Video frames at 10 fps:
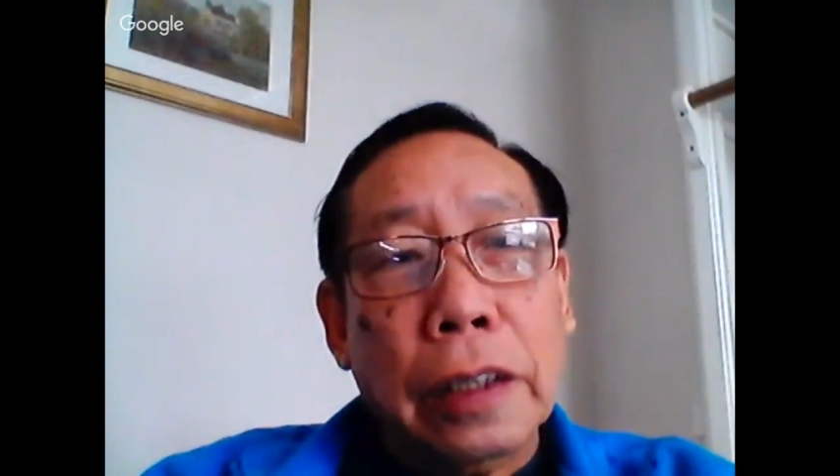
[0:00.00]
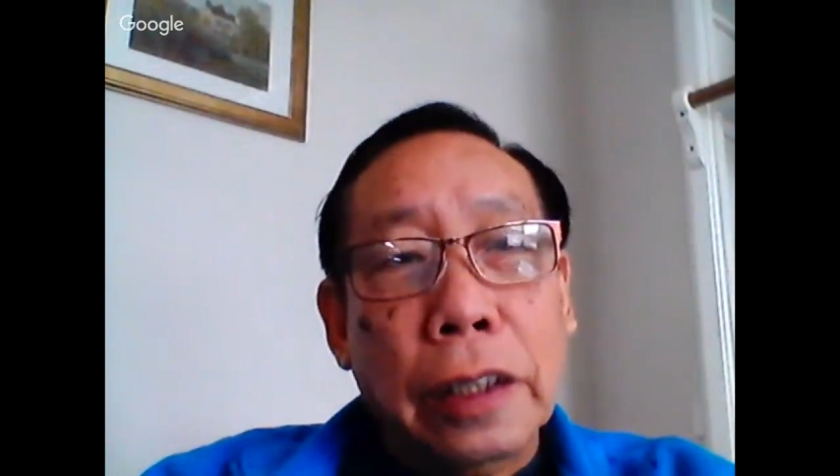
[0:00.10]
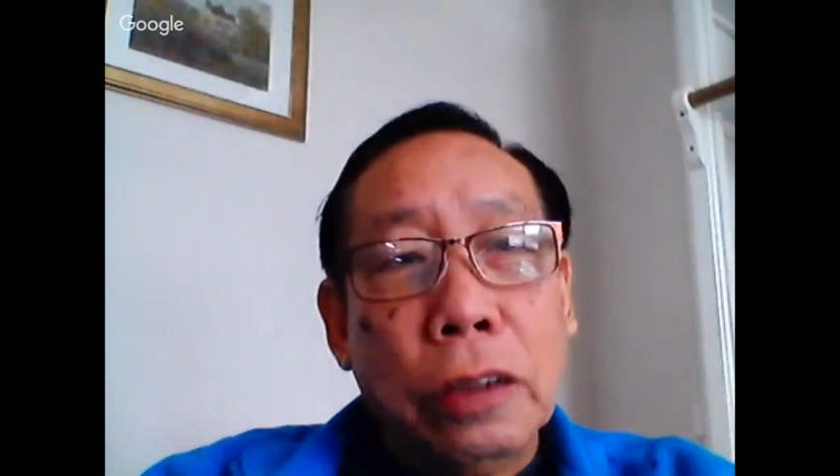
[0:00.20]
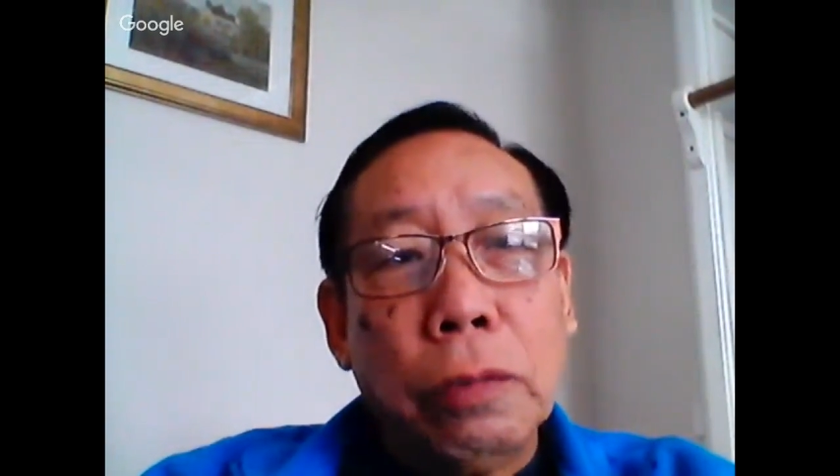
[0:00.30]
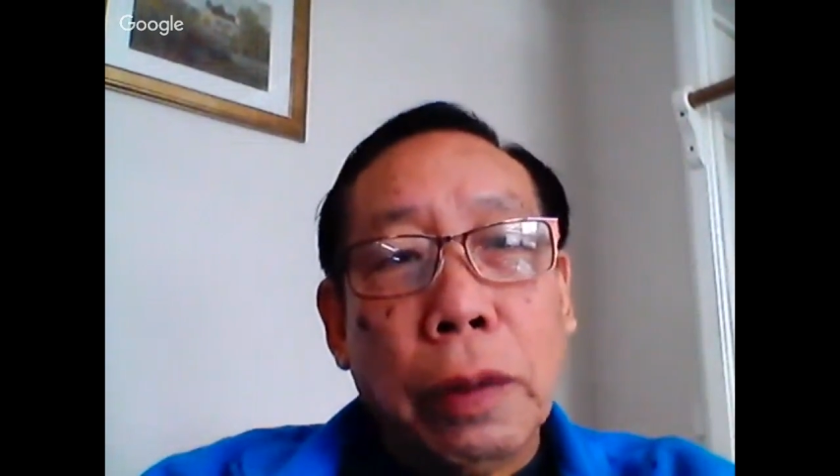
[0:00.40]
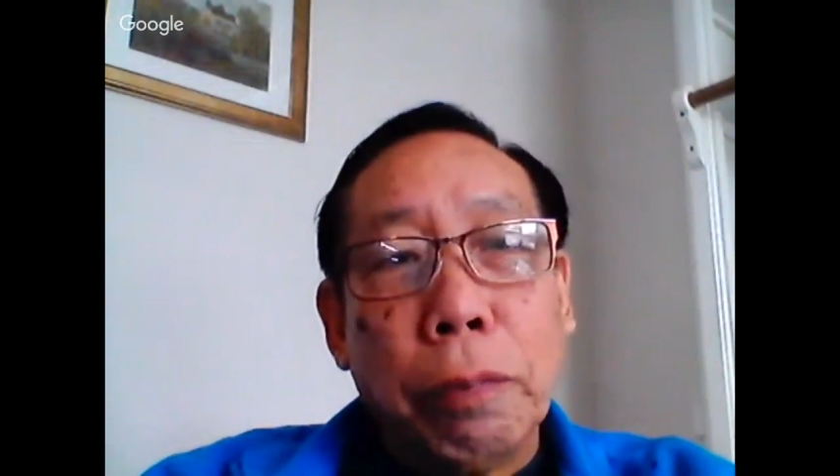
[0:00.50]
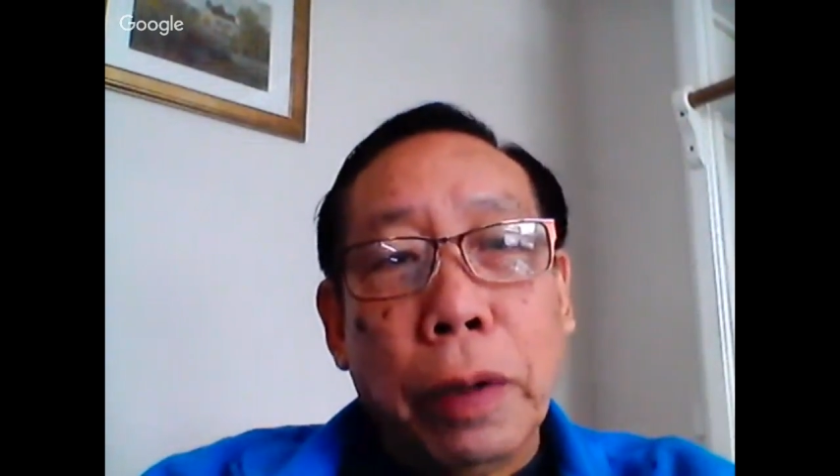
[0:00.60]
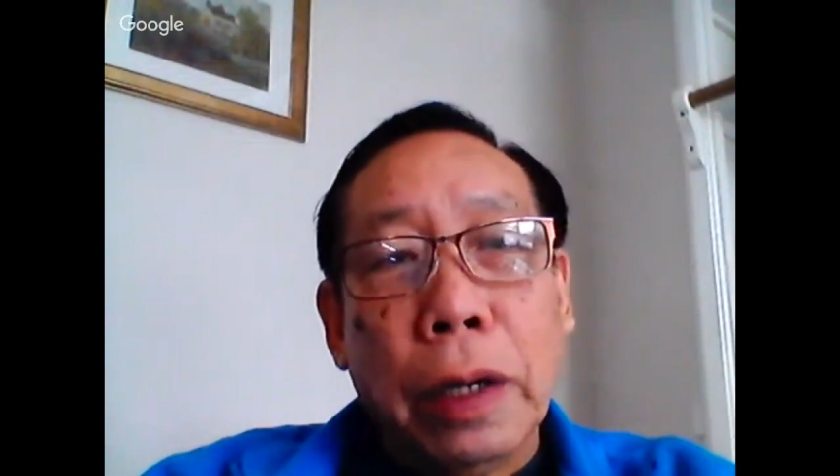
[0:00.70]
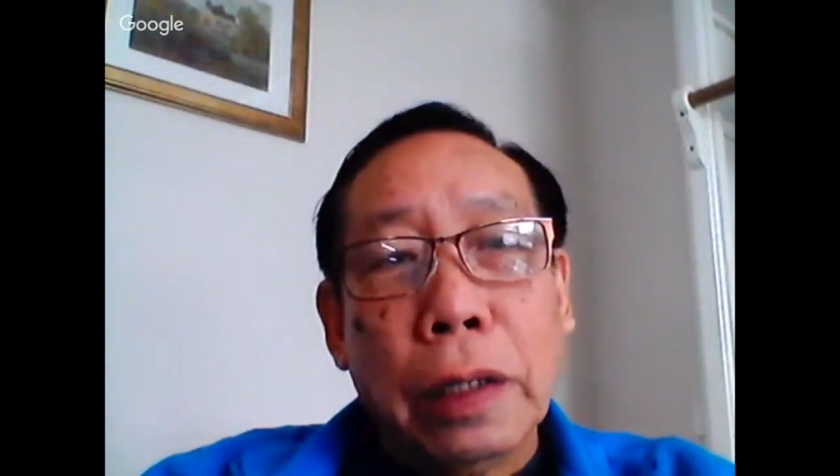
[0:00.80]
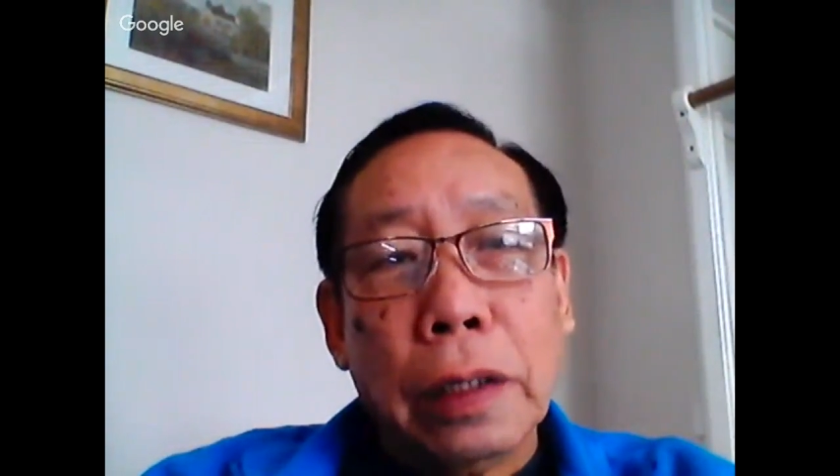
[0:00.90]
the new
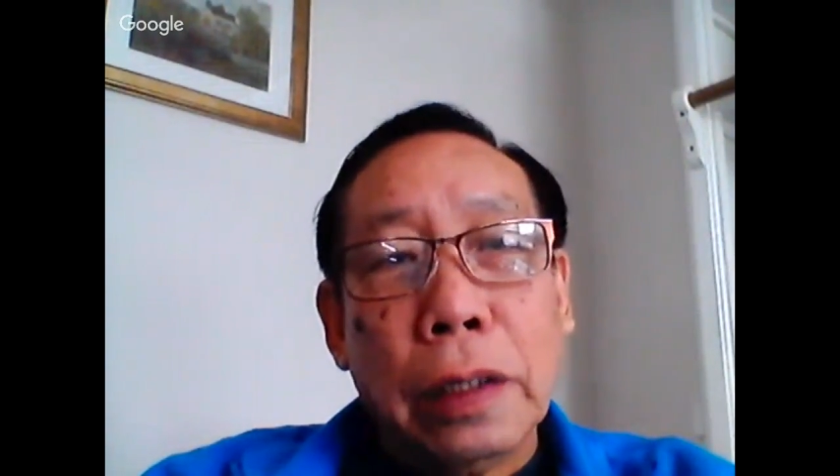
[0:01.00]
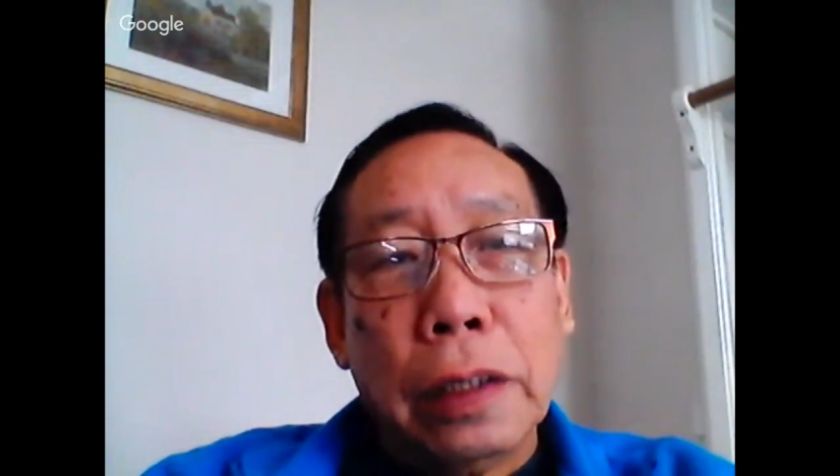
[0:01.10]
member